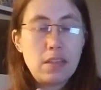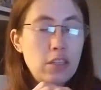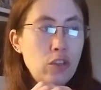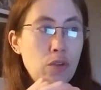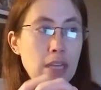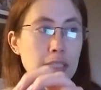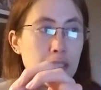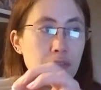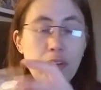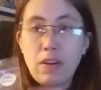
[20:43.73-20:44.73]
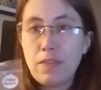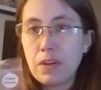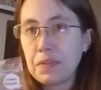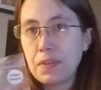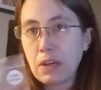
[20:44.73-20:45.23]
you guys, it's very,
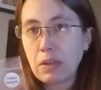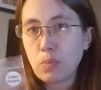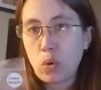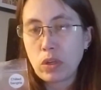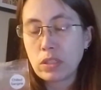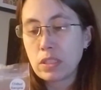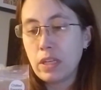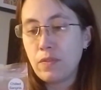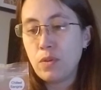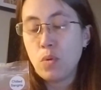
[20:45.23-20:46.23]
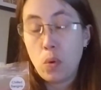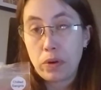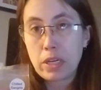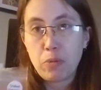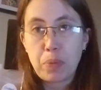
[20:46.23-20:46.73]
very, very important if you own a
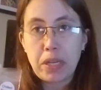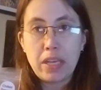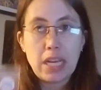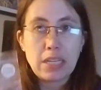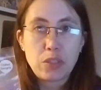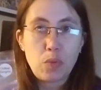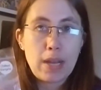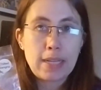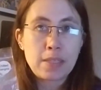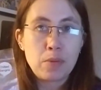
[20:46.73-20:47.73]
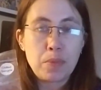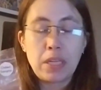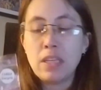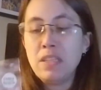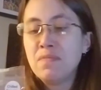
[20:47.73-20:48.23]
company and it's a wax company.